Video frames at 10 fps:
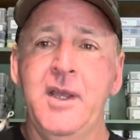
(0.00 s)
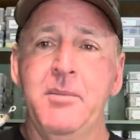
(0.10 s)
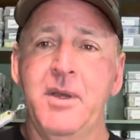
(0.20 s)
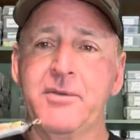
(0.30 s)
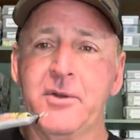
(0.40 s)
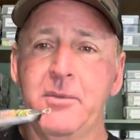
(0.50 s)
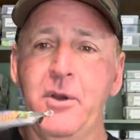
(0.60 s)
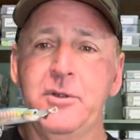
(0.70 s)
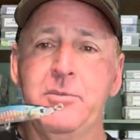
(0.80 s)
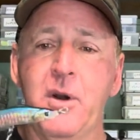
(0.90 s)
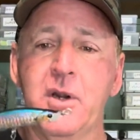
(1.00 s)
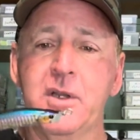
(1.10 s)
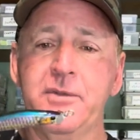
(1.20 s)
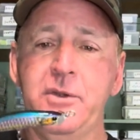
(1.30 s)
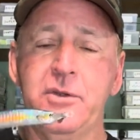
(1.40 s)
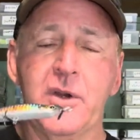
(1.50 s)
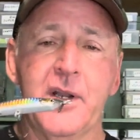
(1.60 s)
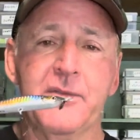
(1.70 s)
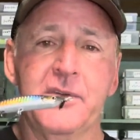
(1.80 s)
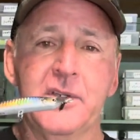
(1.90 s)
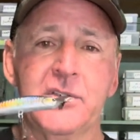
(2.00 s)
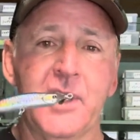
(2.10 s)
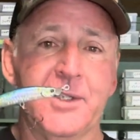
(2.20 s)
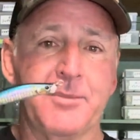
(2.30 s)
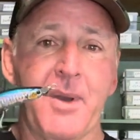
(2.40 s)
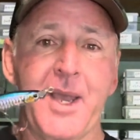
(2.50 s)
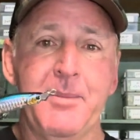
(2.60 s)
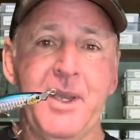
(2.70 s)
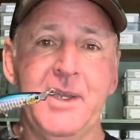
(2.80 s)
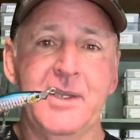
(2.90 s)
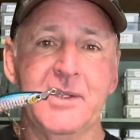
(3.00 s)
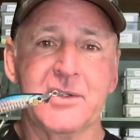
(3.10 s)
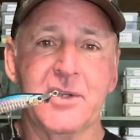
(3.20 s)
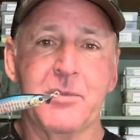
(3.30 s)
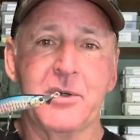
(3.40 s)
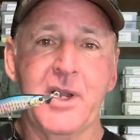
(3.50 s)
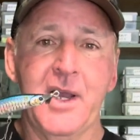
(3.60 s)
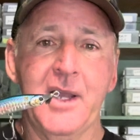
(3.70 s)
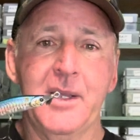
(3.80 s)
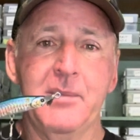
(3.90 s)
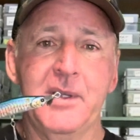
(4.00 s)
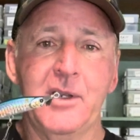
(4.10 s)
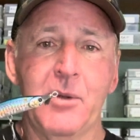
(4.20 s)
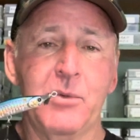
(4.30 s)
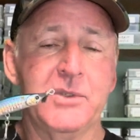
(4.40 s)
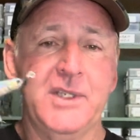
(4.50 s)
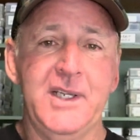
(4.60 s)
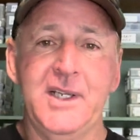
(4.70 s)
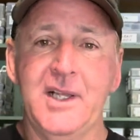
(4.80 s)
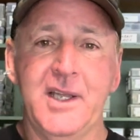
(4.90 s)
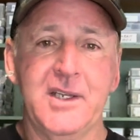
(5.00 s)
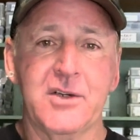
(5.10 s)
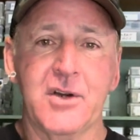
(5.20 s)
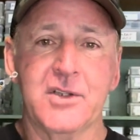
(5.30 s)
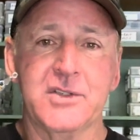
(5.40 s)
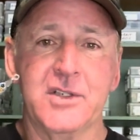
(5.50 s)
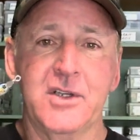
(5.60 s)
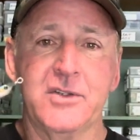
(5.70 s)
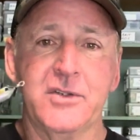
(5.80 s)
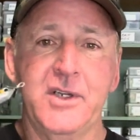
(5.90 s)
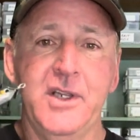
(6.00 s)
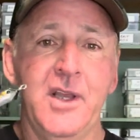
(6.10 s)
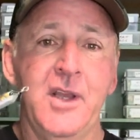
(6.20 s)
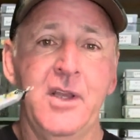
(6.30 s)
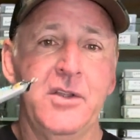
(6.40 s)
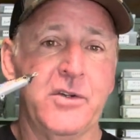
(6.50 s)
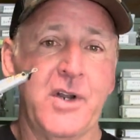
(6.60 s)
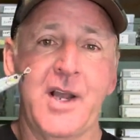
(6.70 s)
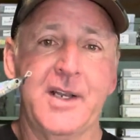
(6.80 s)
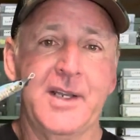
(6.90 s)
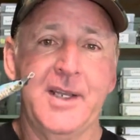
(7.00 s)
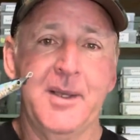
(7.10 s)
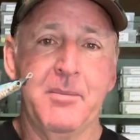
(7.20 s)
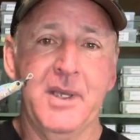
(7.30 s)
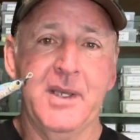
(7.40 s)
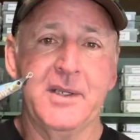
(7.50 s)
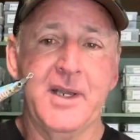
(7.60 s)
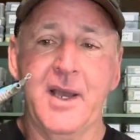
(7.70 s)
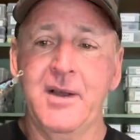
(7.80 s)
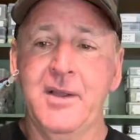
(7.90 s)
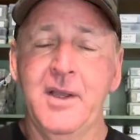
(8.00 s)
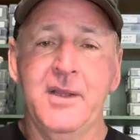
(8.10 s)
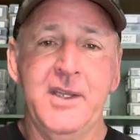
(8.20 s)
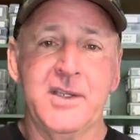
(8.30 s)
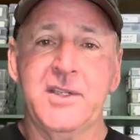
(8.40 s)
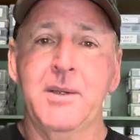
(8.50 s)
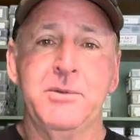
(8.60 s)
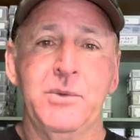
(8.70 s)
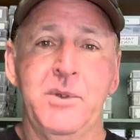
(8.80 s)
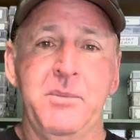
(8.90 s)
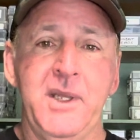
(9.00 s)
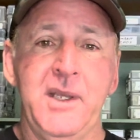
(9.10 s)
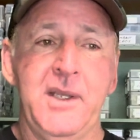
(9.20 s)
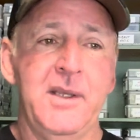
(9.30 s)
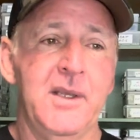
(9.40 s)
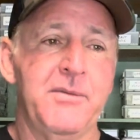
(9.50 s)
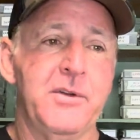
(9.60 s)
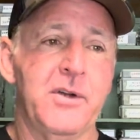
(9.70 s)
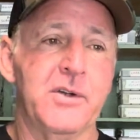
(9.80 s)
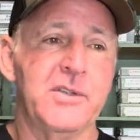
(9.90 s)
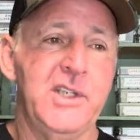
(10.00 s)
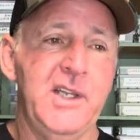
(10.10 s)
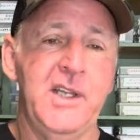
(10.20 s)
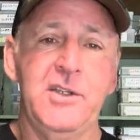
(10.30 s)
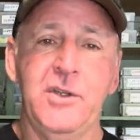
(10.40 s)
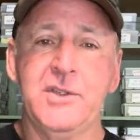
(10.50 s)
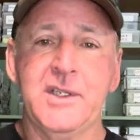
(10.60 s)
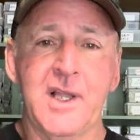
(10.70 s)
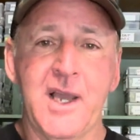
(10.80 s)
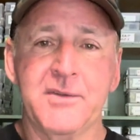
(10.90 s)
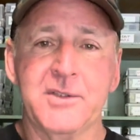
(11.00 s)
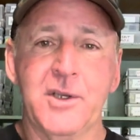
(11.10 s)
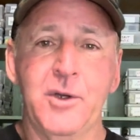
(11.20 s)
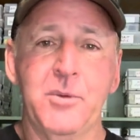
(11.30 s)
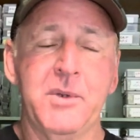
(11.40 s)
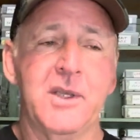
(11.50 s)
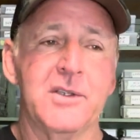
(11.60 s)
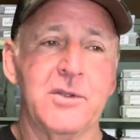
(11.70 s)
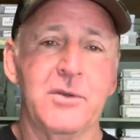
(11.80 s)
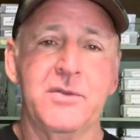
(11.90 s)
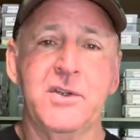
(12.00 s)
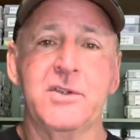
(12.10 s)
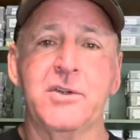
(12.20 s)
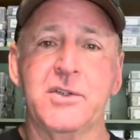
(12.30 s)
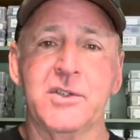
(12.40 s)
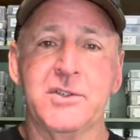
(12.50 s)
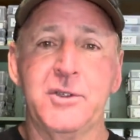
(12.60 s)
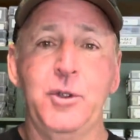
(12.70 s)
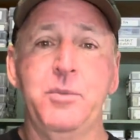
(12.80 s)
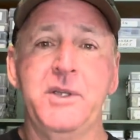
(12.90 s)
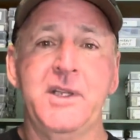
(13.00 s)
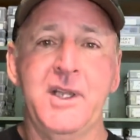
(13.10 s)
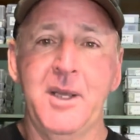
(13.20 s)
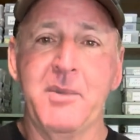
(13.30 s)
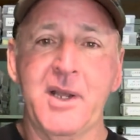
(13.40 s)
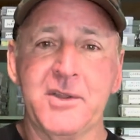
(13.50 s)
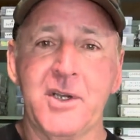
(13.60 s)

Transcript: But for the most part, if you try to fish a spy bait in the summertime in almost any lake across the country, you're not going to get bit. Now, the exception would be if you're cheating using live scope because those fish are just stupid and dumb out